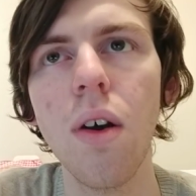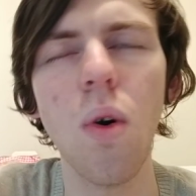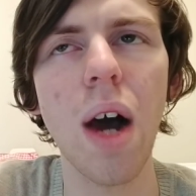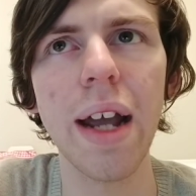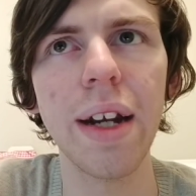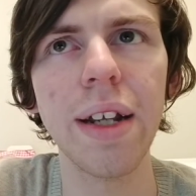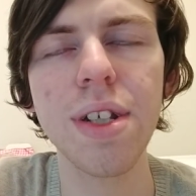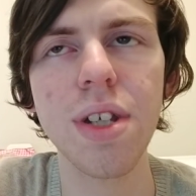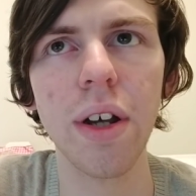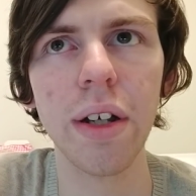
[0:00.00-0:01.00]
or
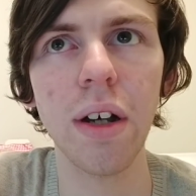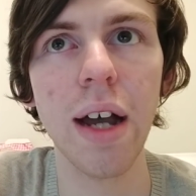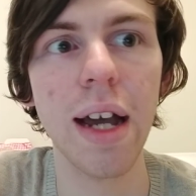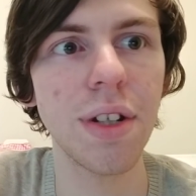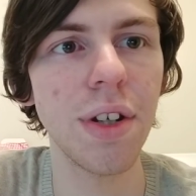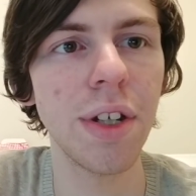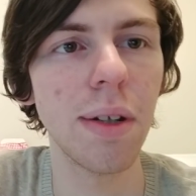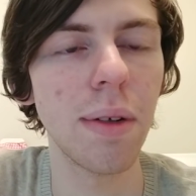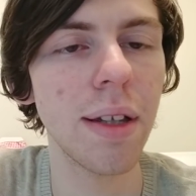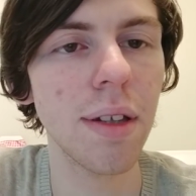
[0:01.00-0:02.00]
80s, like I had to
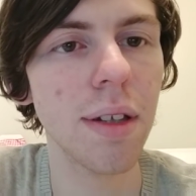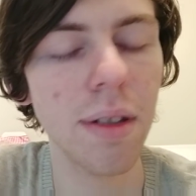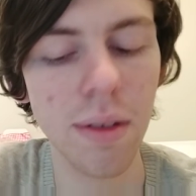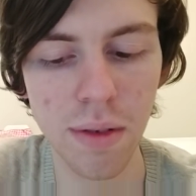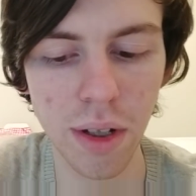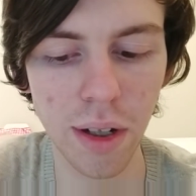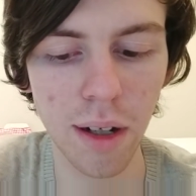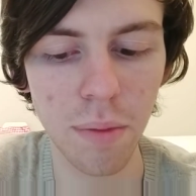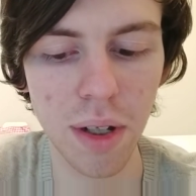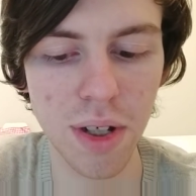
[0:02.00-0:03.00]
deal with, you
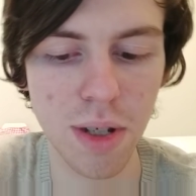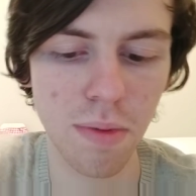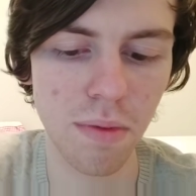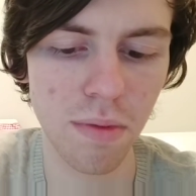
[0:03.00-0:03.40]
know, because